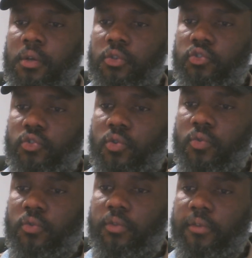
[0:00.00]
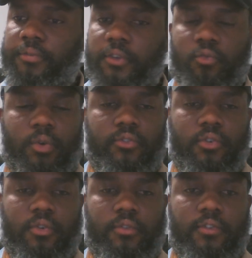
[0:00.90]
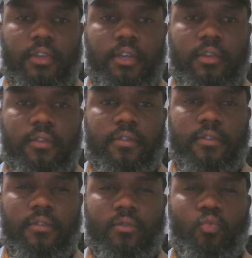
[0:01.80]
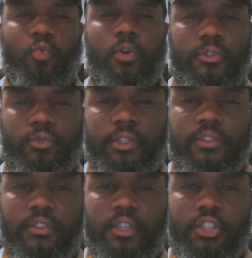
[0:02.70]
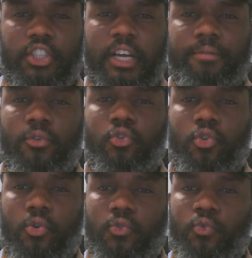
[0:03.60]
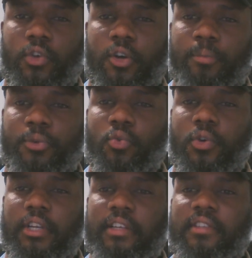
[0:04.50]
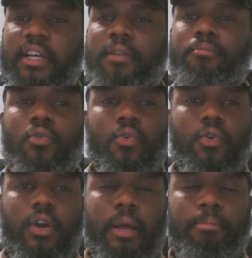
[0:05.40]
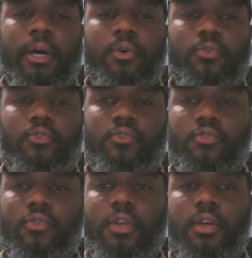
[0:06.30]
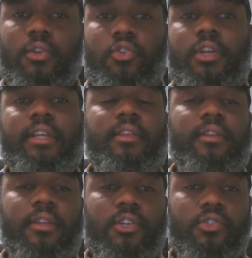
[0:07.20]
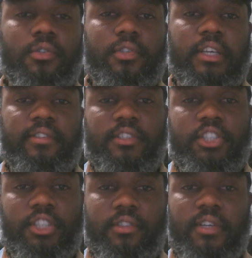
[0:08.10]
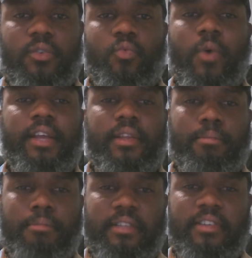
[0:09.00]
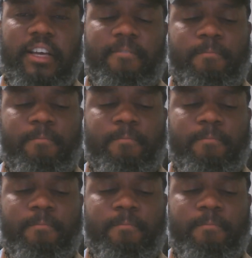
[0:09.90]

So the first question says, what research have you done to help you understand more about the United Nations SDGs and why they matter?